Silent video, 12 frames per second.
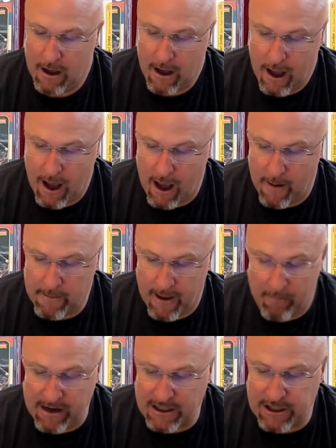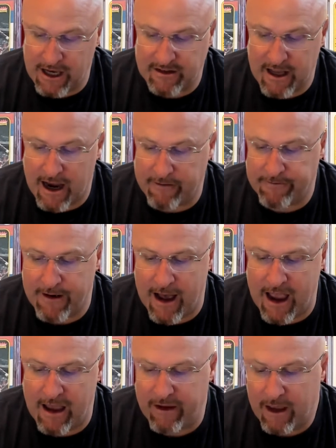A BGS
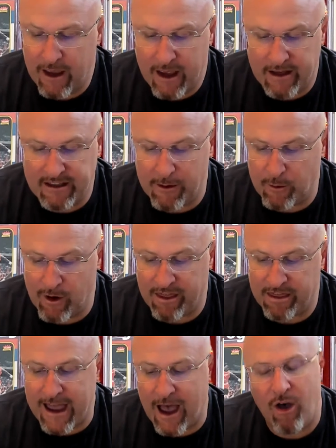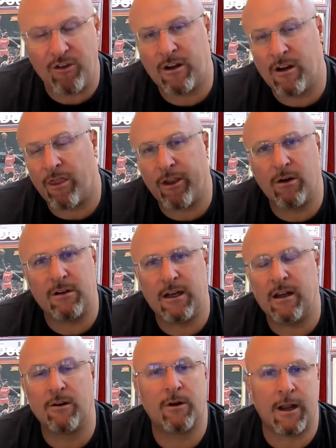9.5 is getting between $1,000 and
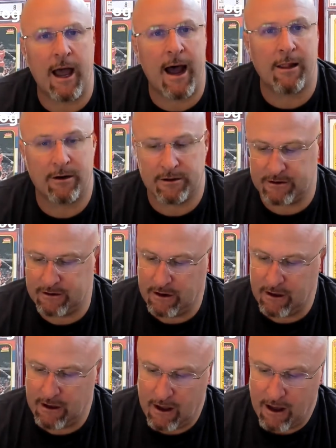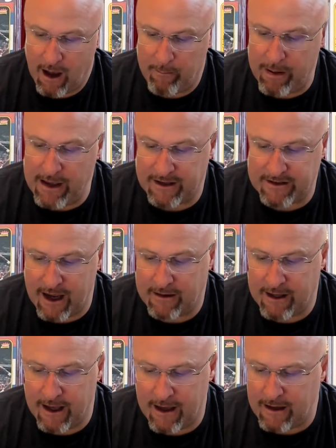$1,300. A PSA
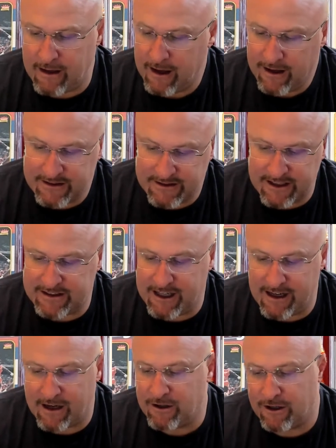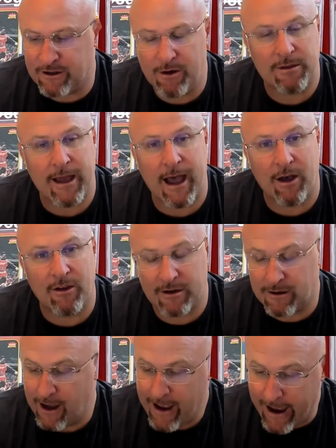10, $1,600 to $2,000,
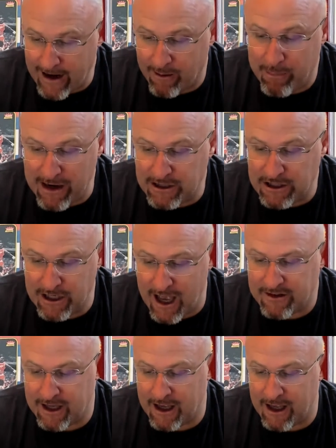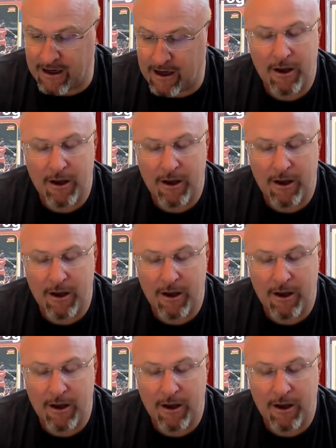and a BGS 10,